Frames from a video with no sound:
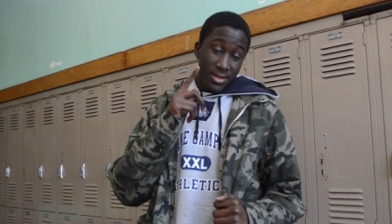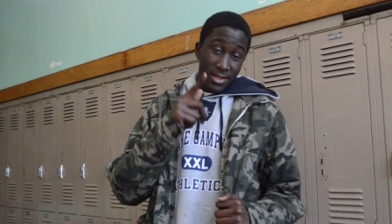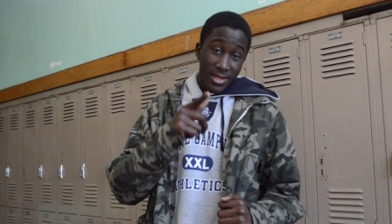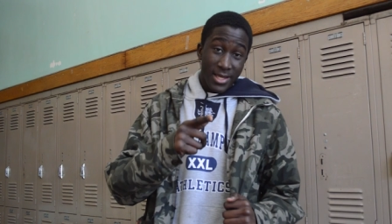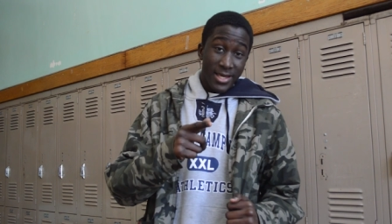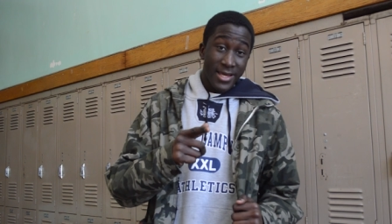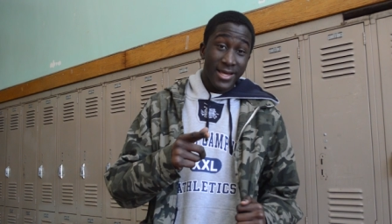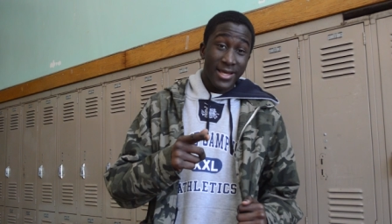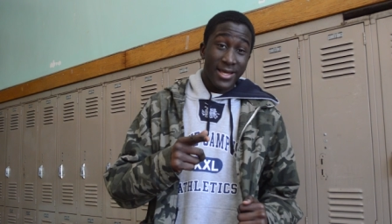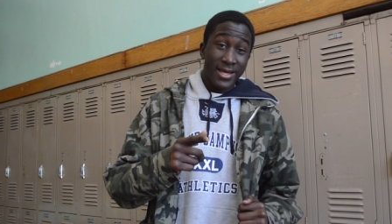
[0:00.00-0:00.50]

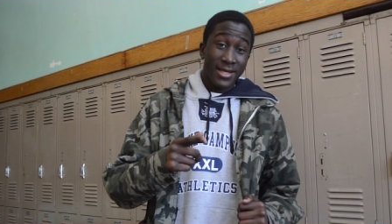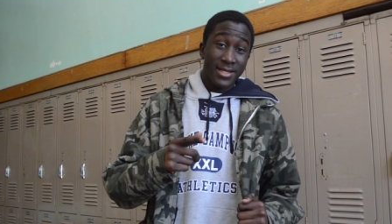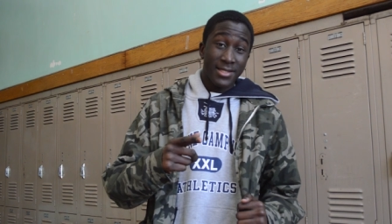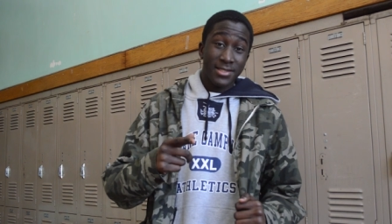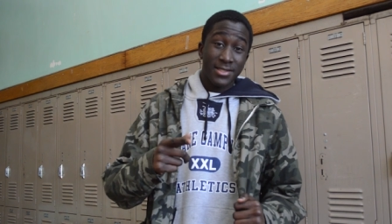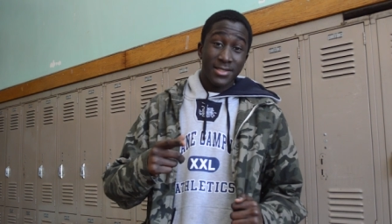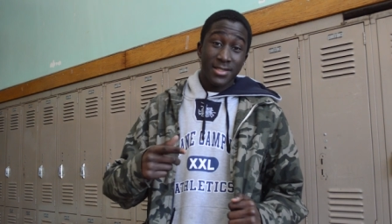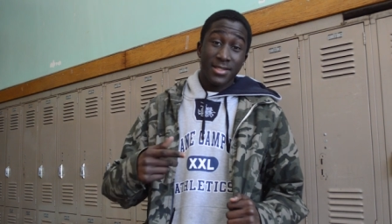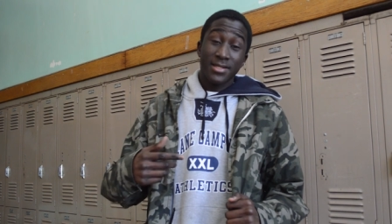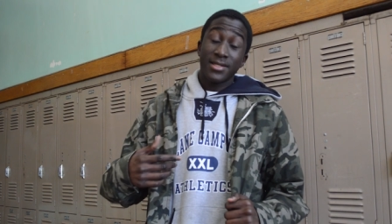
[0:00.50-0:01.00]
Hey
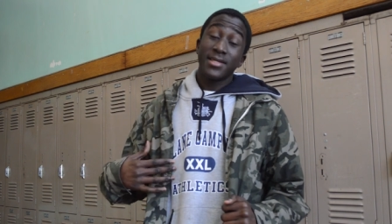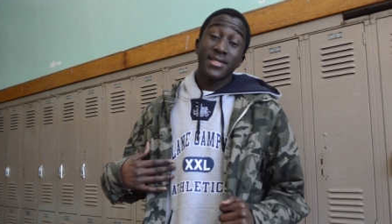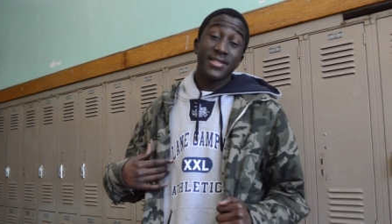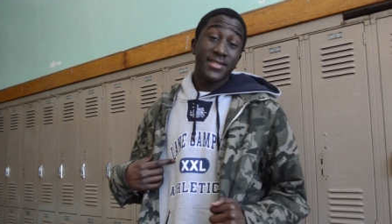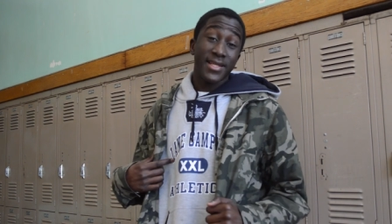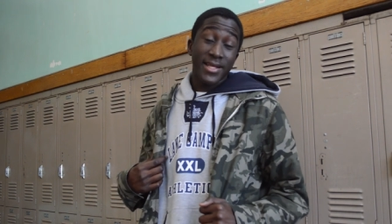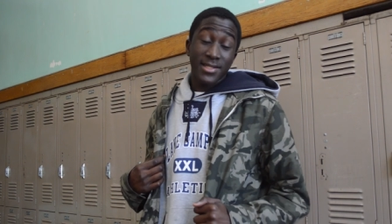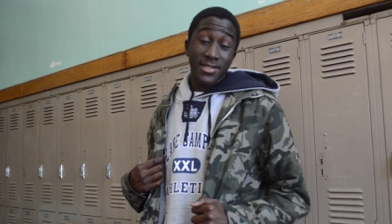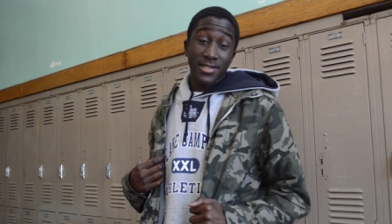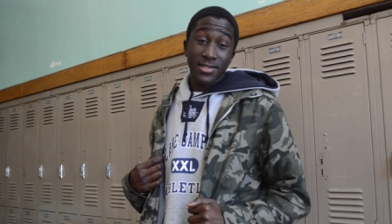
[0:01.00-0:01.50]
guys,
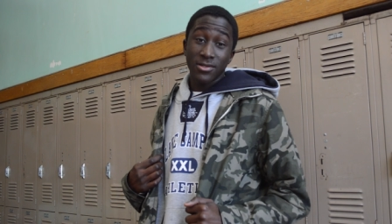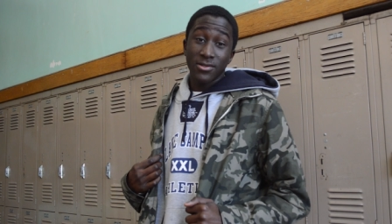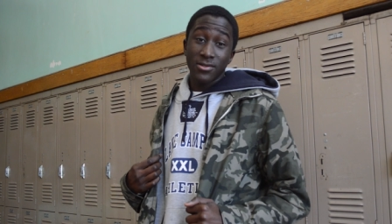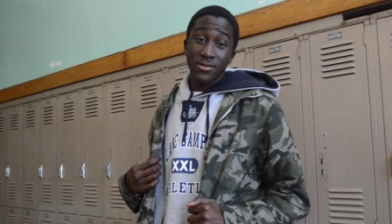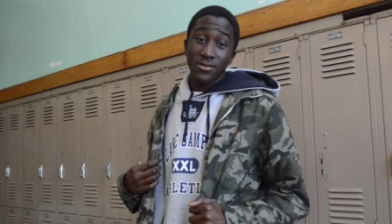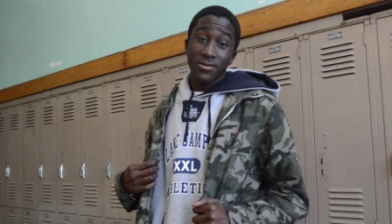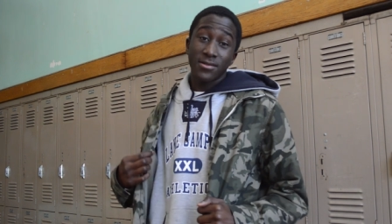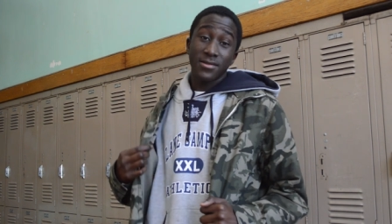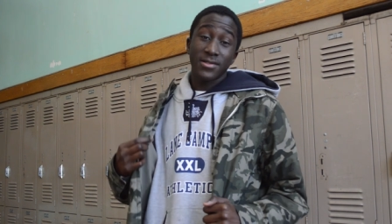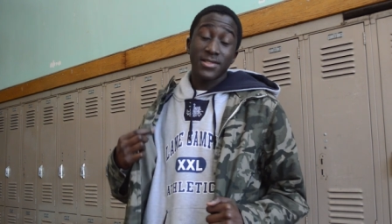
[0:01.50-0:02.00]
stay in
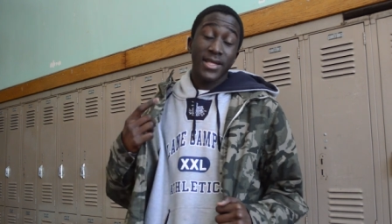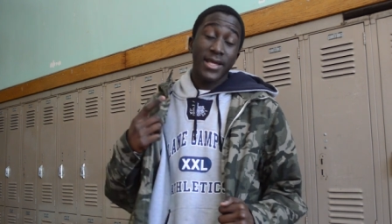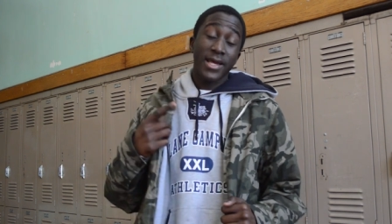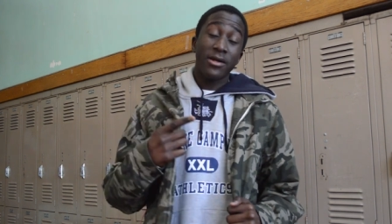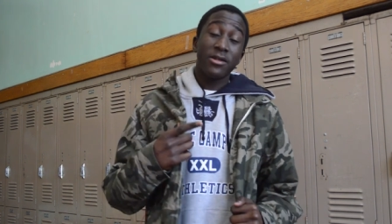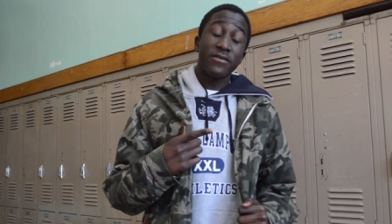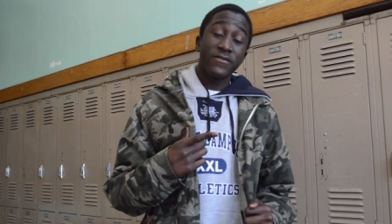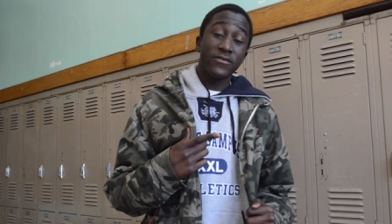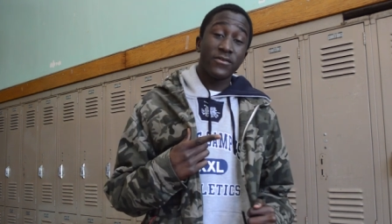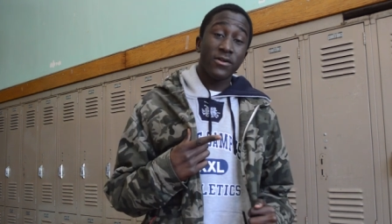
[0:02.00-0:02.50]
school, stay
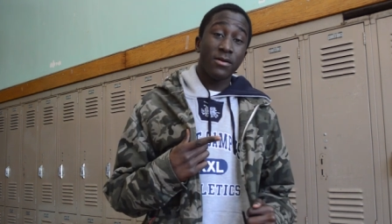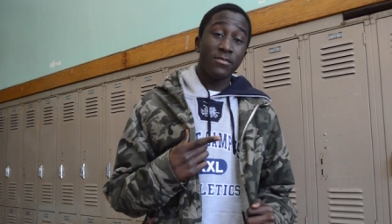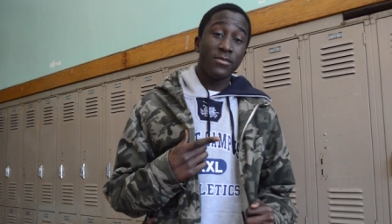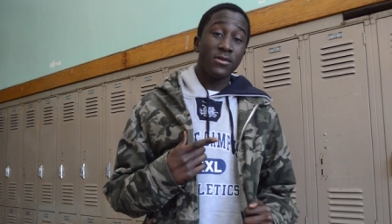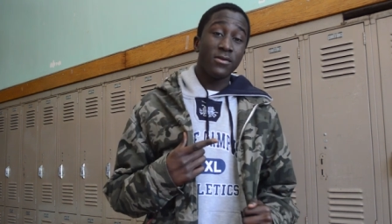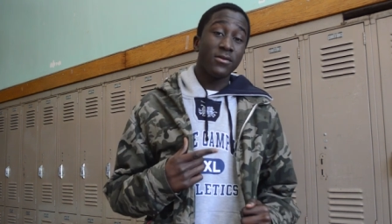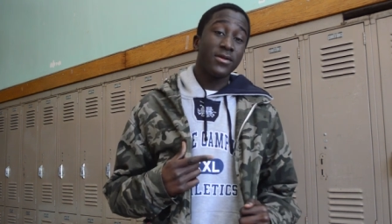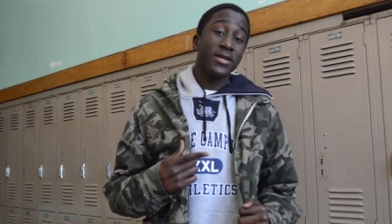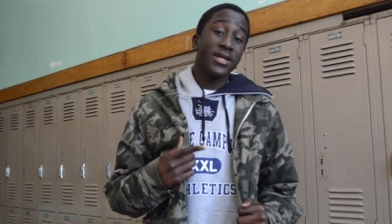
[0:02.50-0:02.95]
out of trouble.